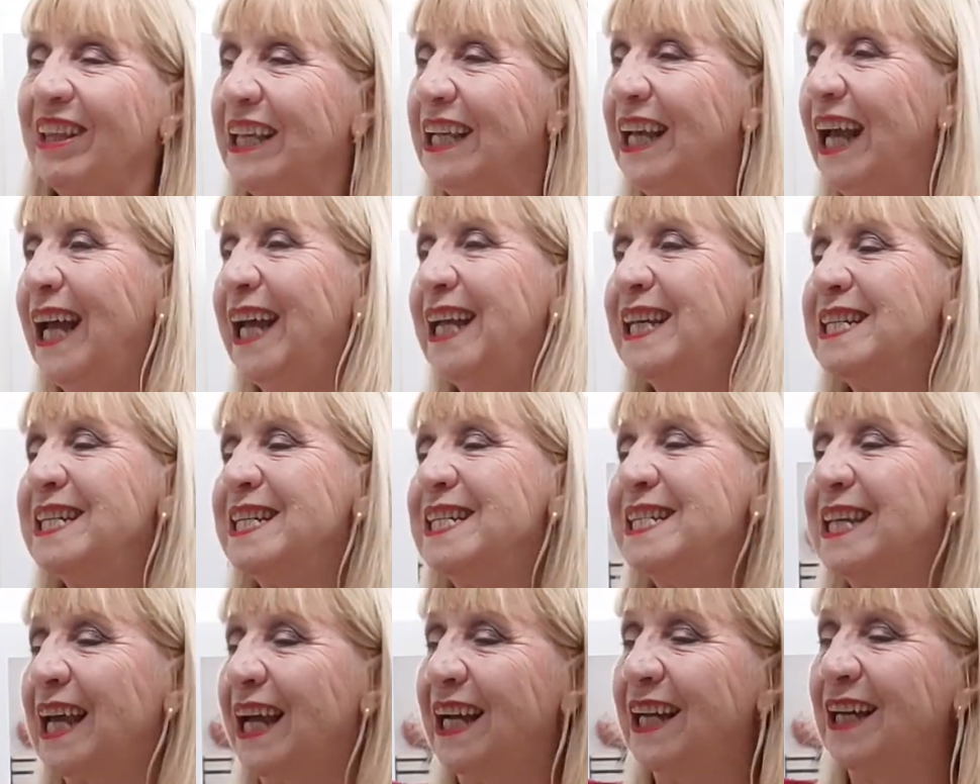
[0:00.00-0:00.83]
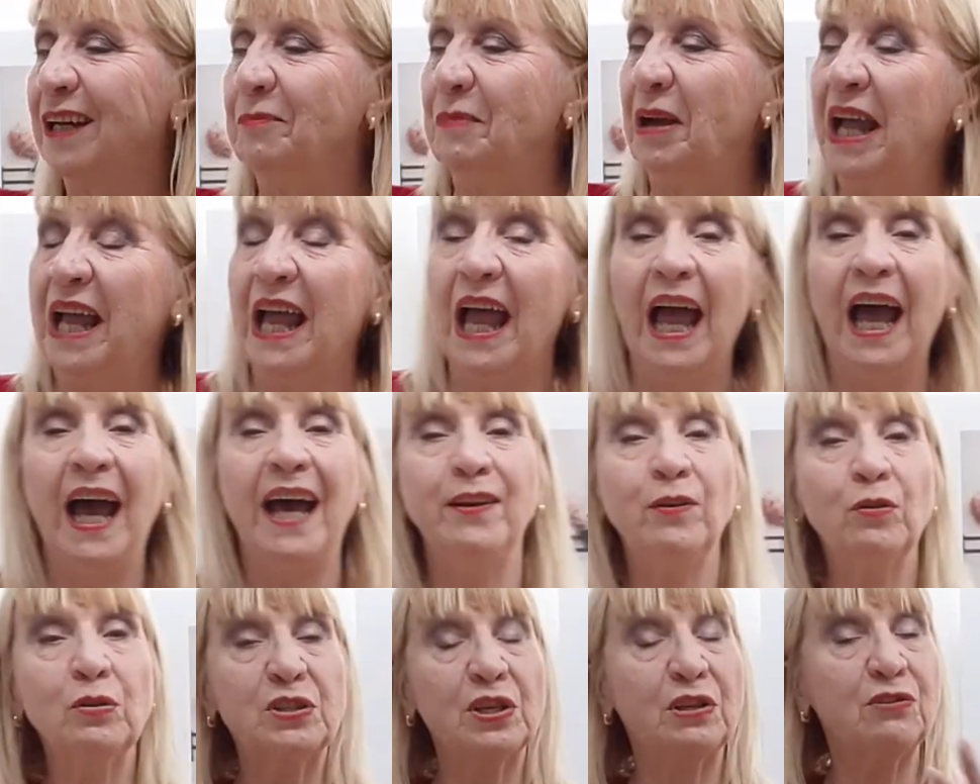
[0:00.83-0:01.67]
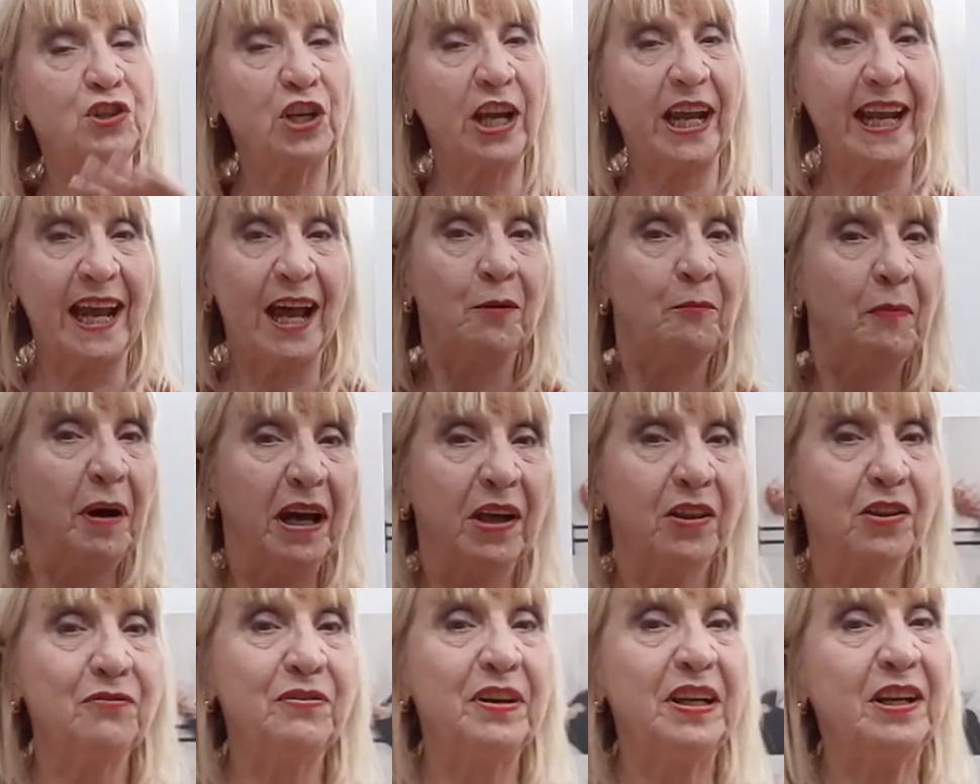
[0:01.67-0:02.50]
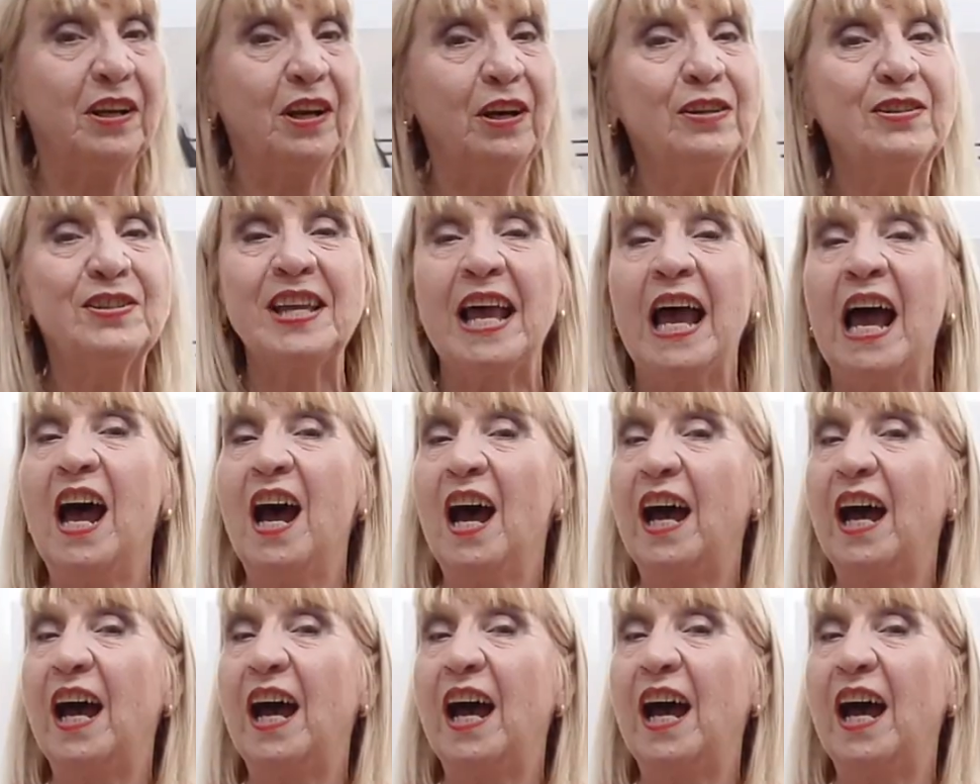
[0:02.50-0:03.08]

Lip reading: And also check out my other videos.